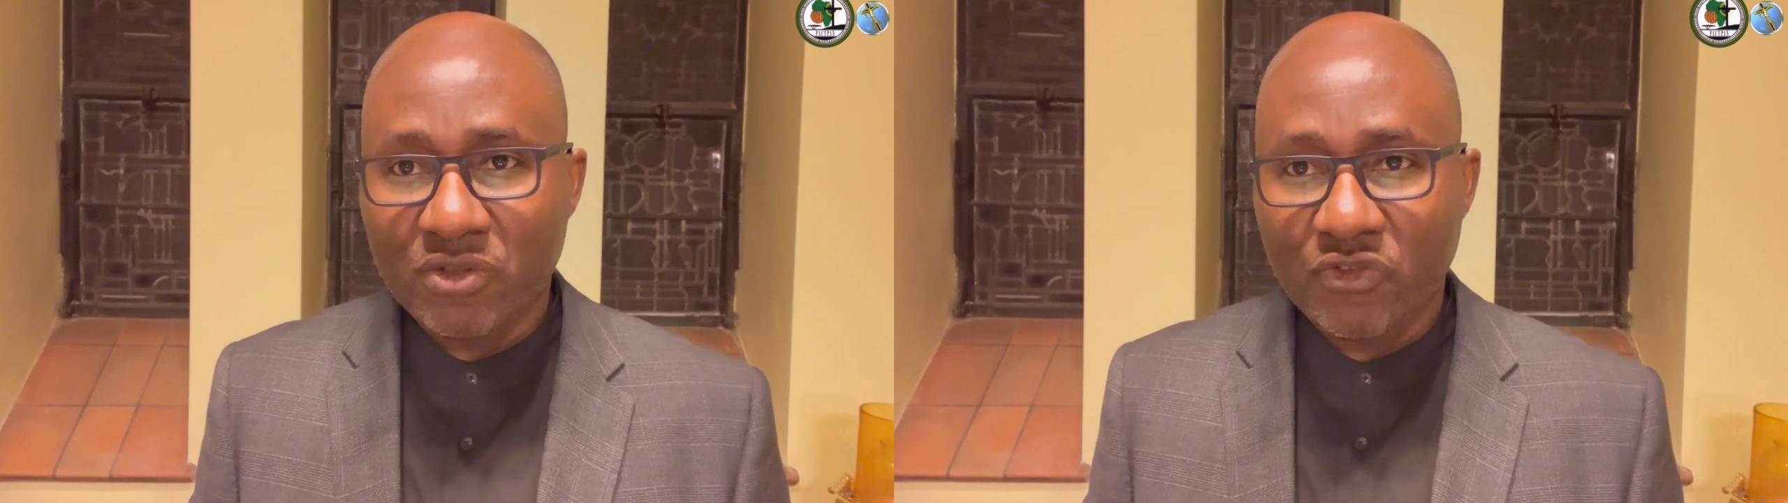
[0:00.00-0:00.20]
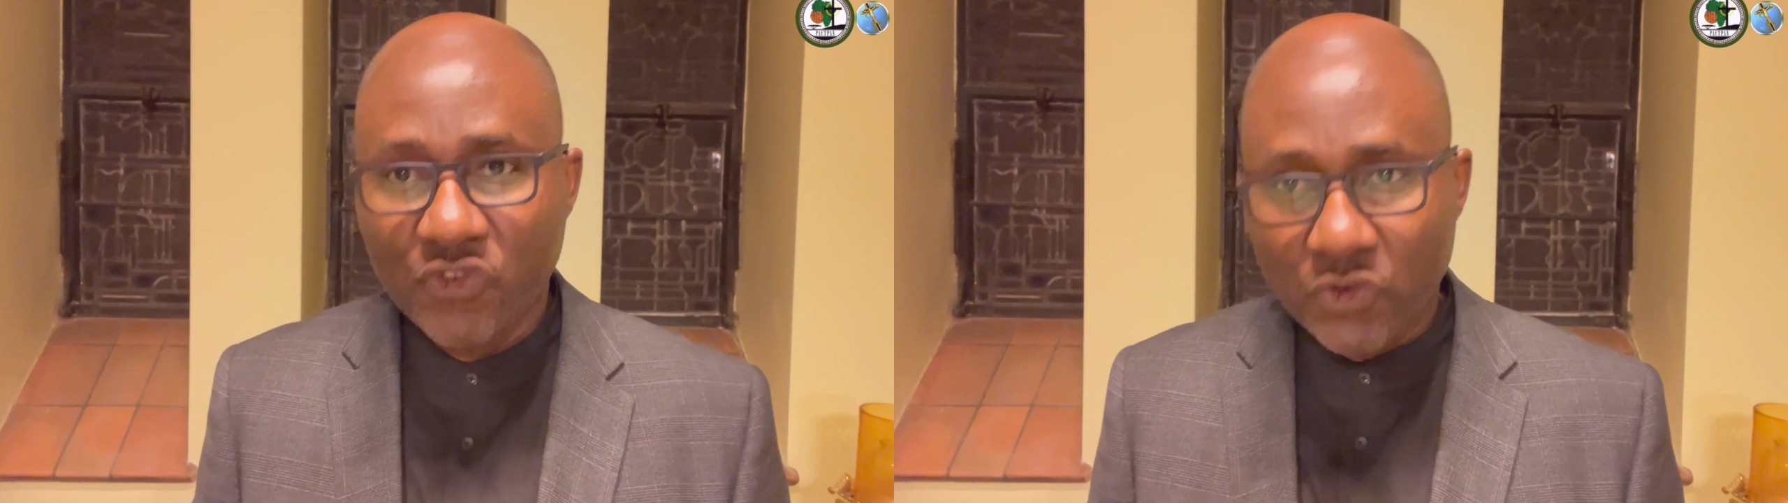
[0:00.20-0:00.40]

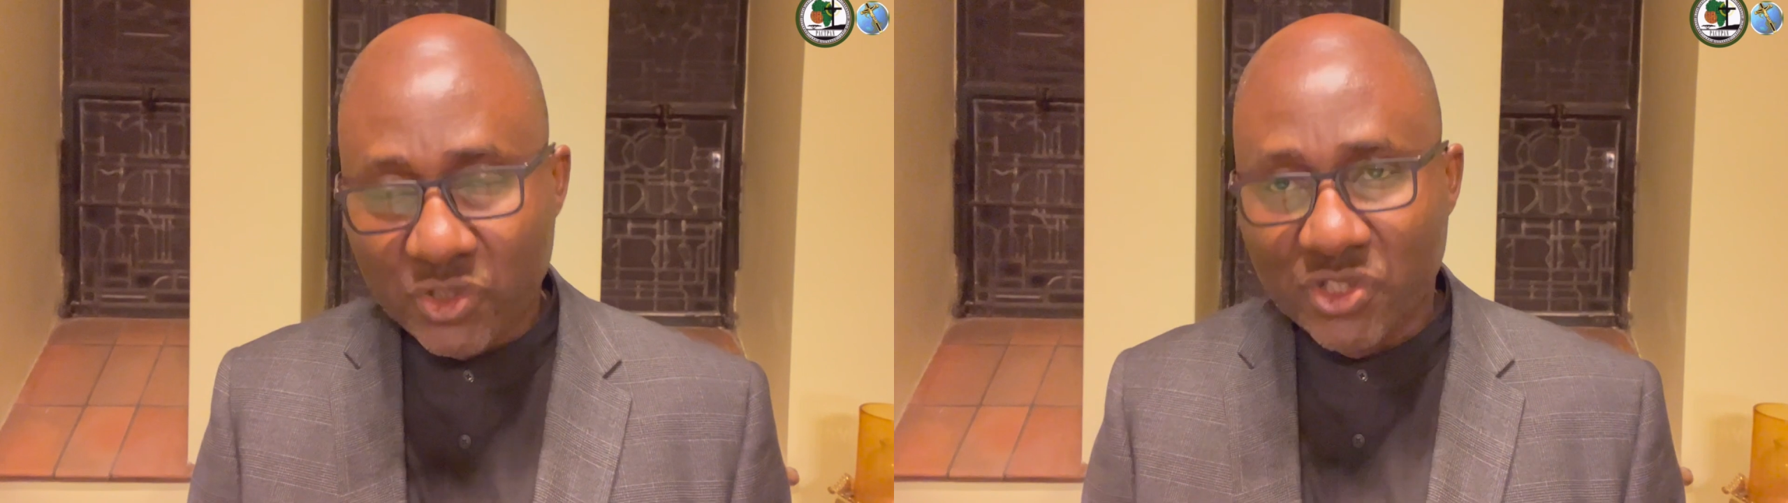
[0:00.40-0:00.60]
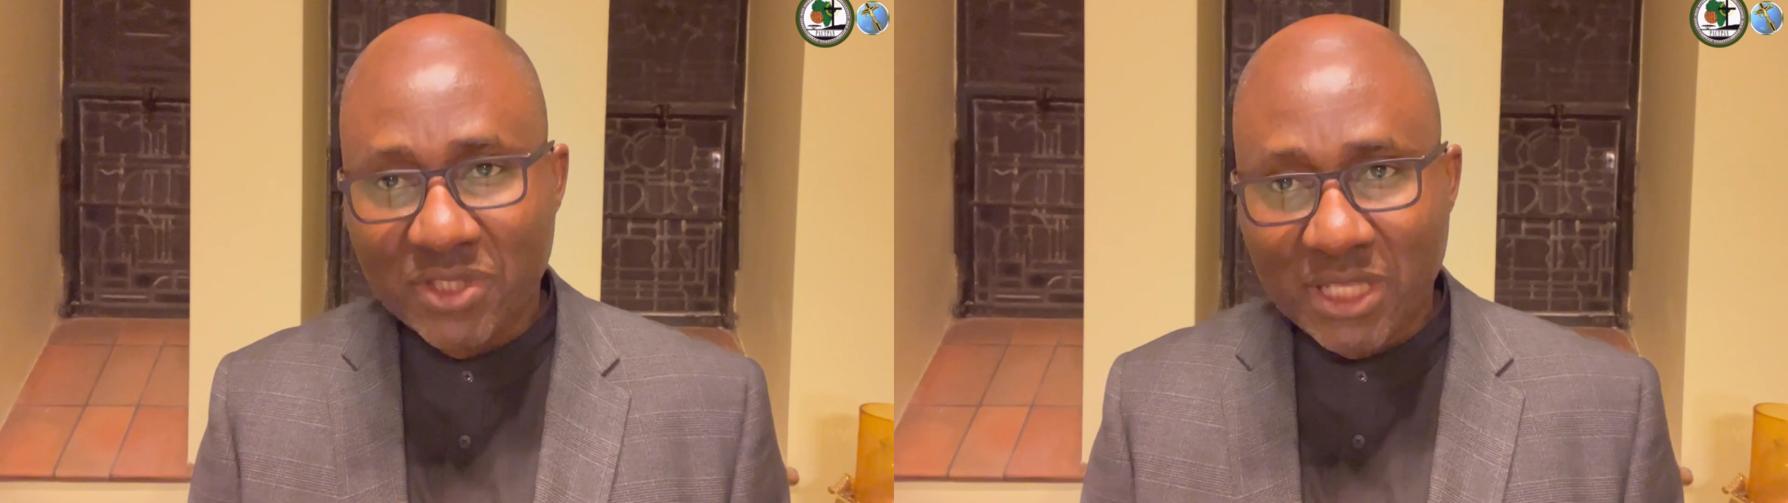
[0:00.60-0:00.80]

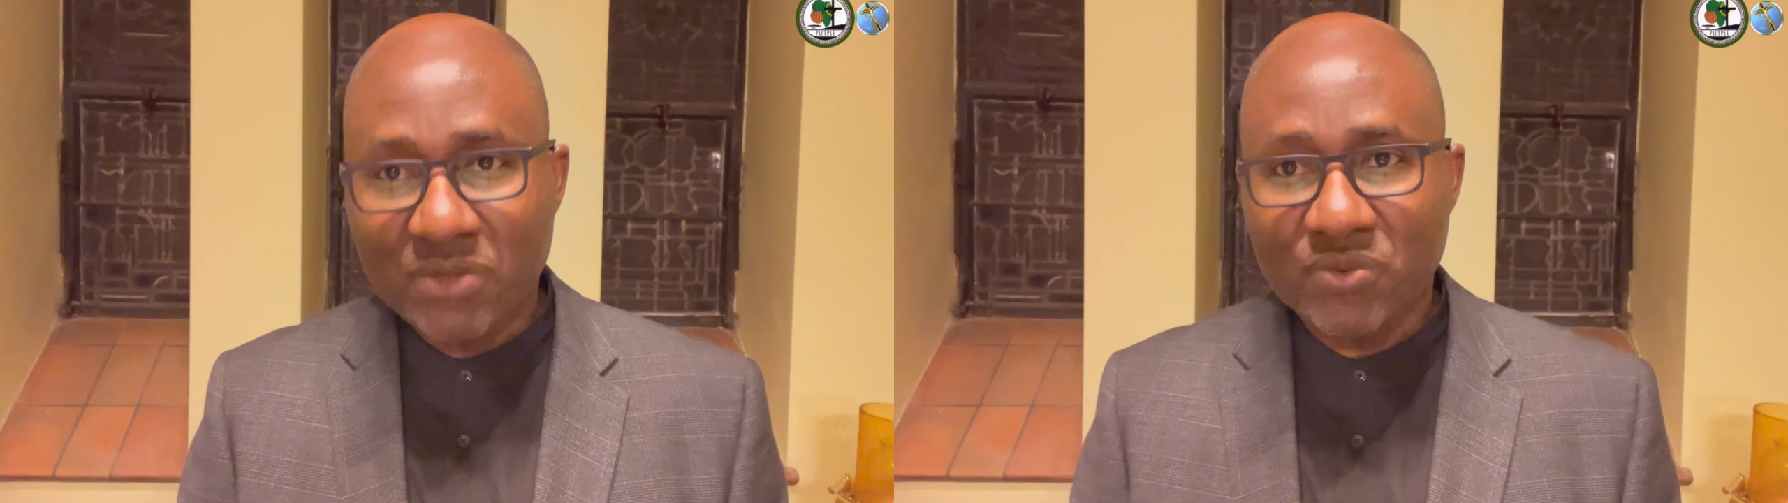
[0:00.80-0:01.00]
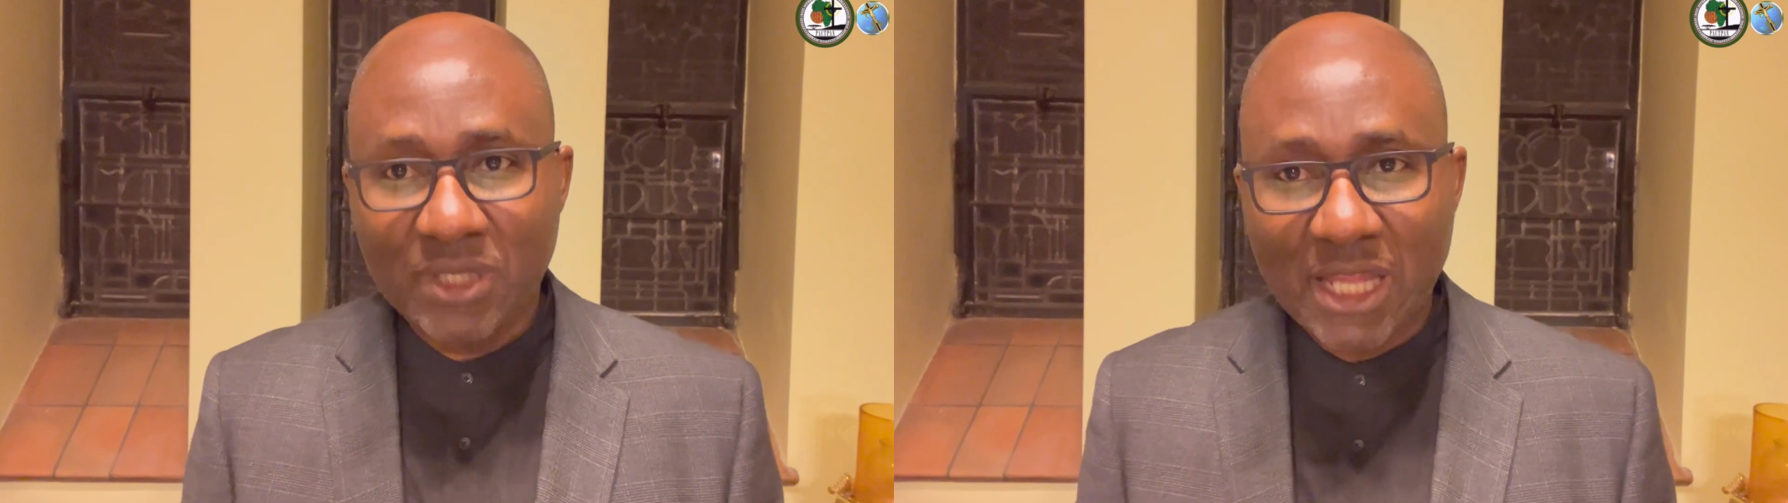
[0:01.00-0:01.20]
fruits
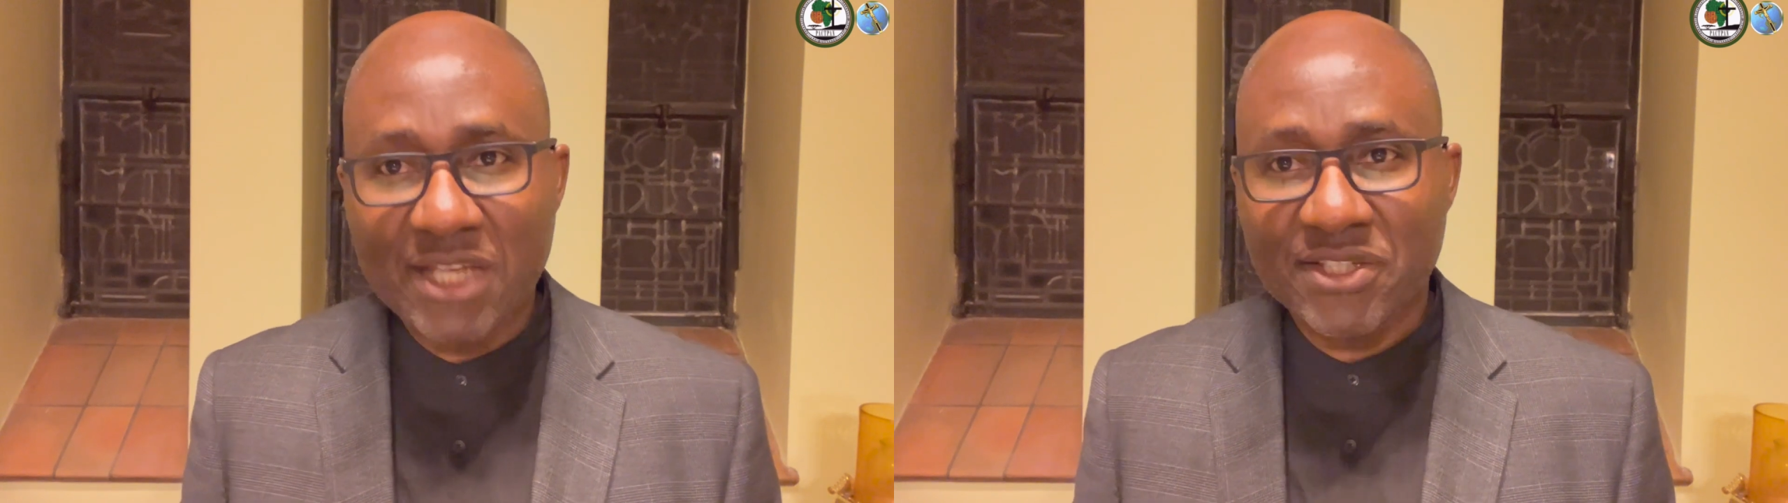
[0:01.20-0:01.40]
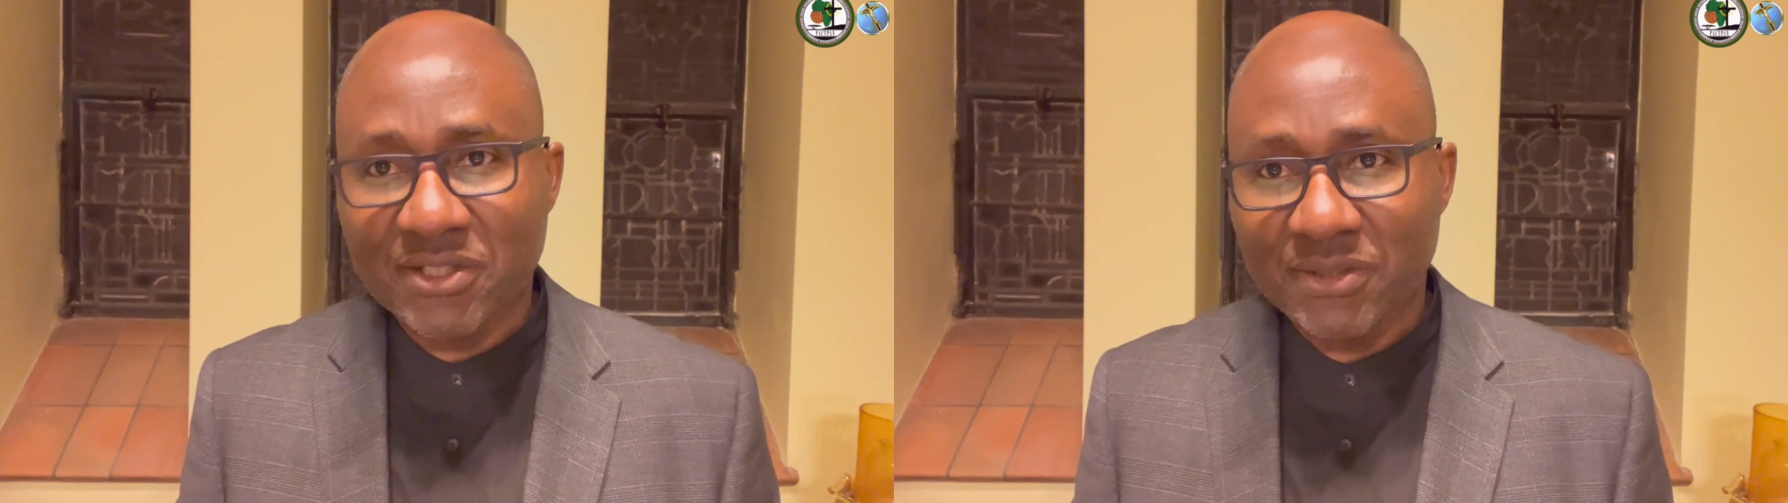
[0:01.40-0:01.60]
that will
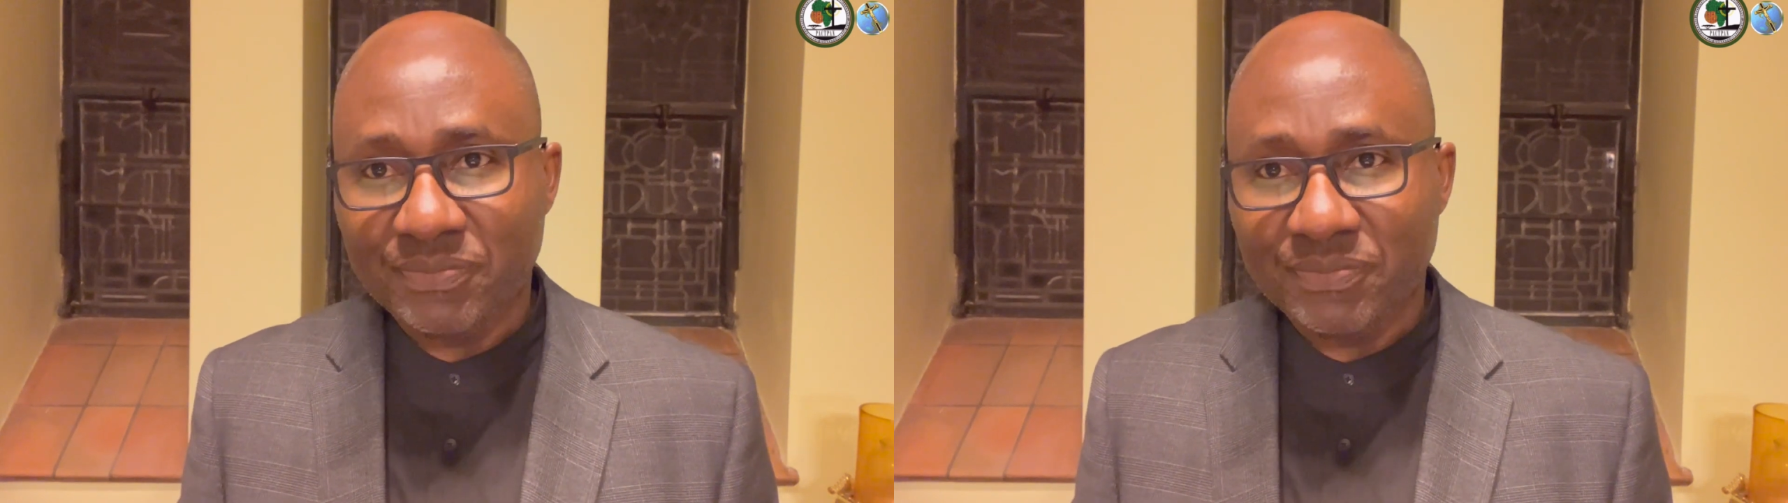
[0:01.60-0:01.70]
last.